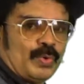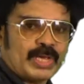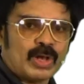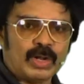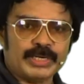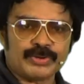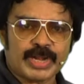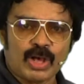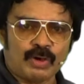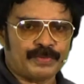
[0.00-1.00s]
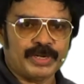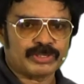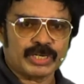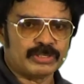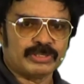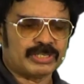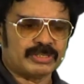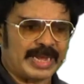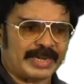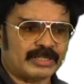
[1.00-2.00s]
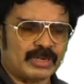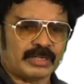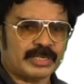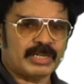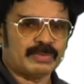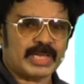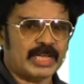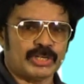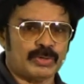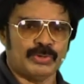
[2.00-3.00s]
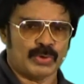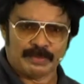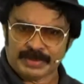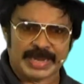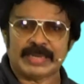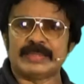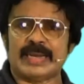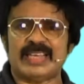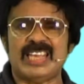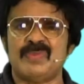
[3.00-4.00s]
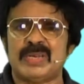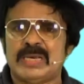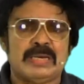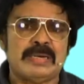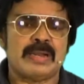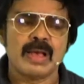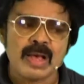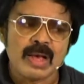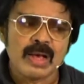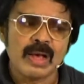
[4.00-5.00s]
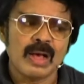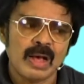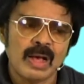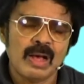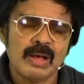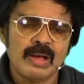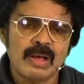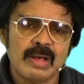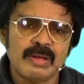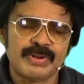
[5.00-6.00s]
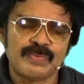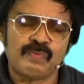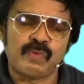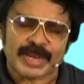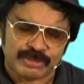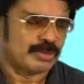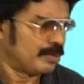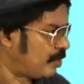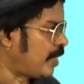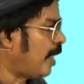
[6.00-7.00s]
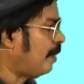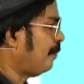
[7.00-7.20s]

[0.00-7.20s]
we call it ray of incident. That is not a new thing to you. You have learned that even in reflection. Yeah.